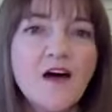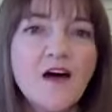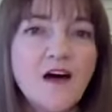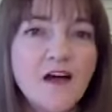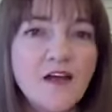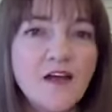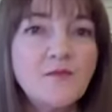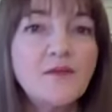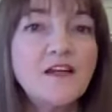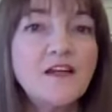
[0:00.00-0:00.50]

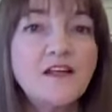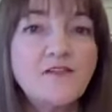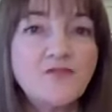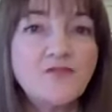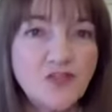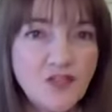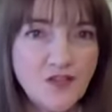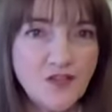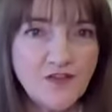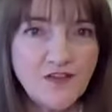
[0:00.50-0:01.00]
I will
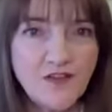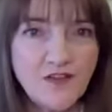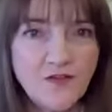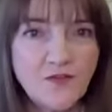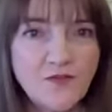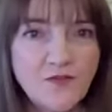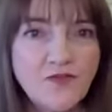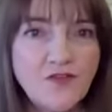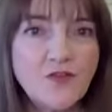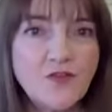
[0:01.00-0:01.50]
introduce
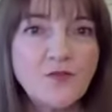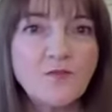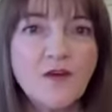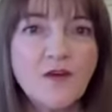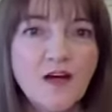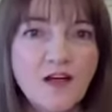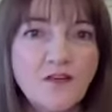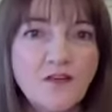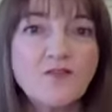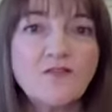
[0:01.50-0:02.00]
you to
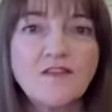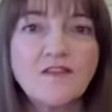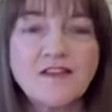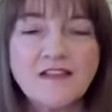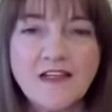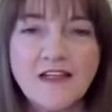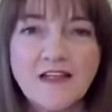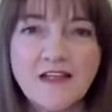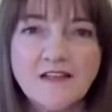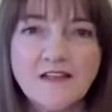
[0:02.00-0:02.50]

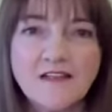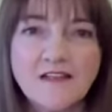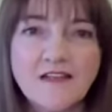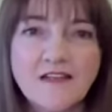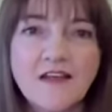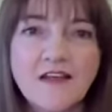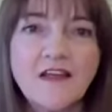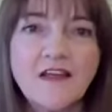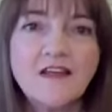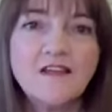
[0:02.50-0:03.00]
micro-resilience,
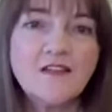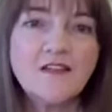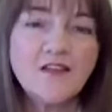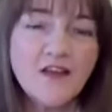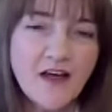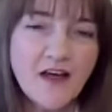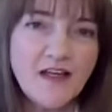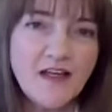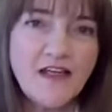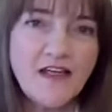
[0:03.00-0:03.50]

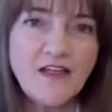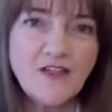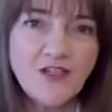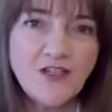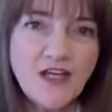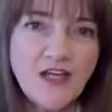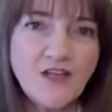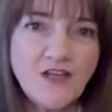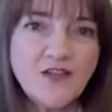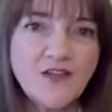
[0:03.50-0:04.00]
tiny
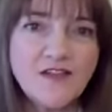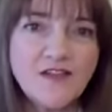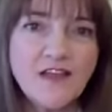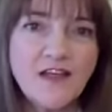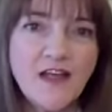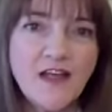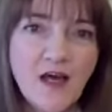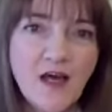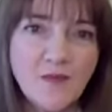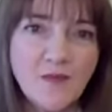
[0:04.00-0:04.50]
changes
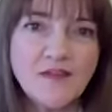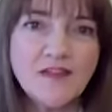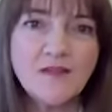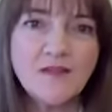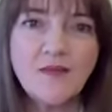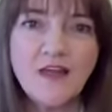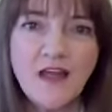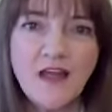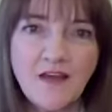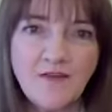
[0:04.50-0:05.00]
in habits and
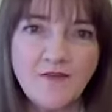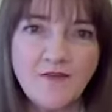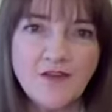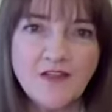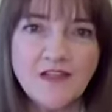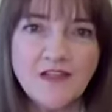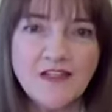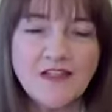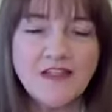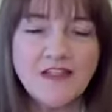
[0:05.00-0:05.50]

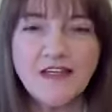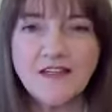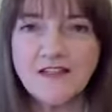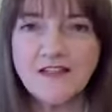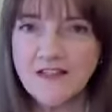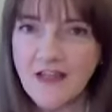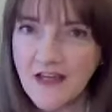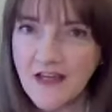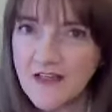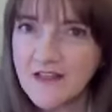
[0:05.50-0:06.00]
behaviours that take
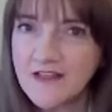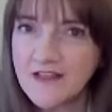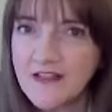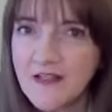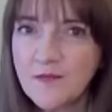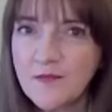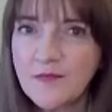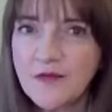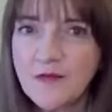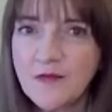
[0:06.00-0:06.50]
seconds to
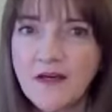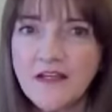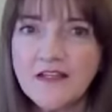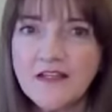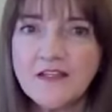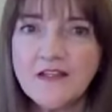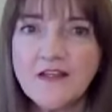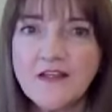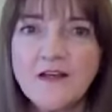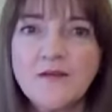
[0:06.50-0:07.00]

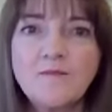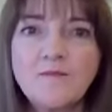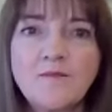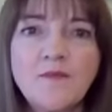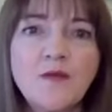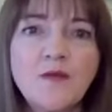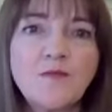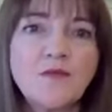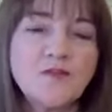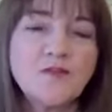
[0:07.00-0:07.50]
implement,
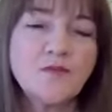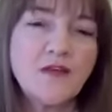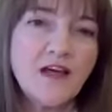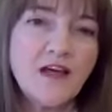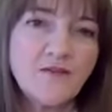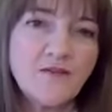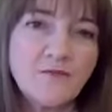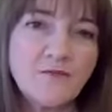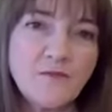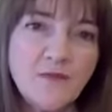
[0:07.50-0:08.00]
but will
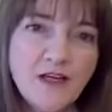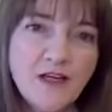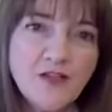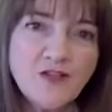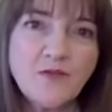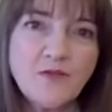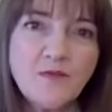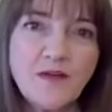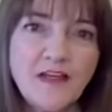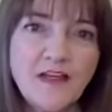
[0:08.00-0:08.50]
have
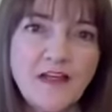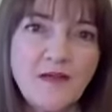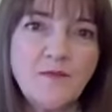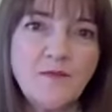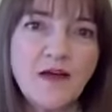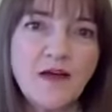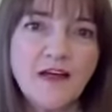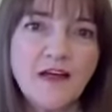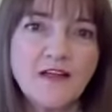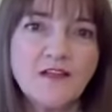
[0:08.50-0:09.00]
measurable
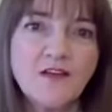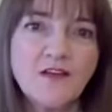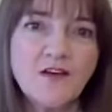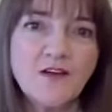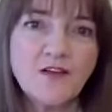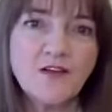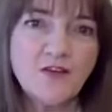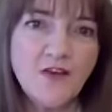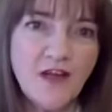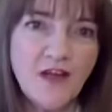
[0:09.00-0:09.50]
impact
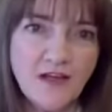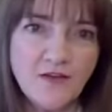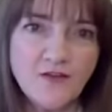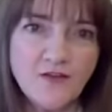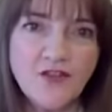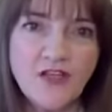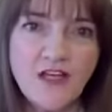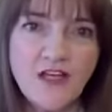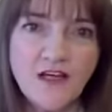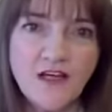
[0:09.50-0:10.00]
on your
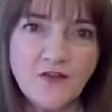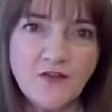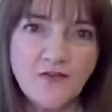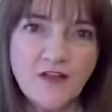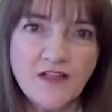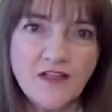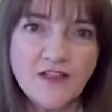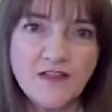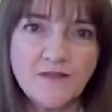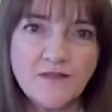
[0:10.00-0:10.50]
energy and
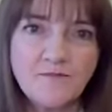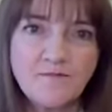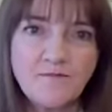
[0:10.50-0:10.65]
grit.